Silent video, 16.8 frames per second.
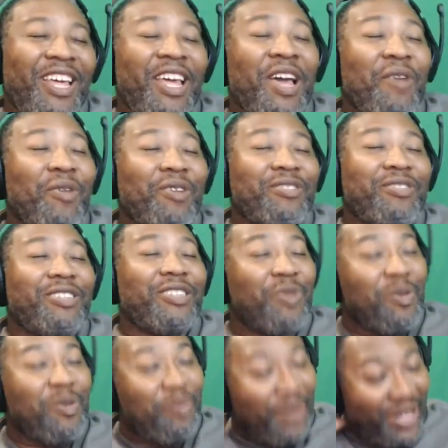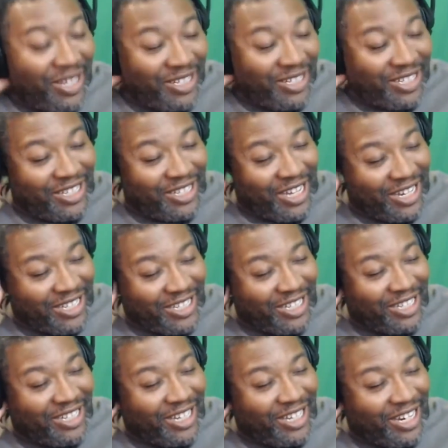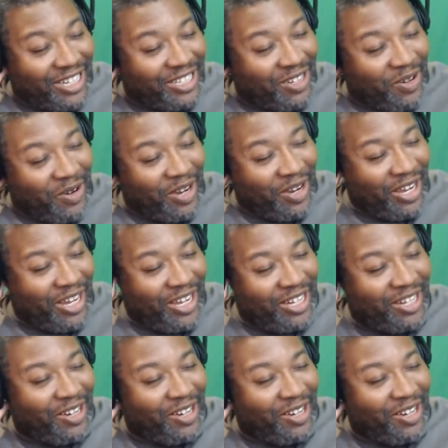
since we're being sexist, let's go ahead and talk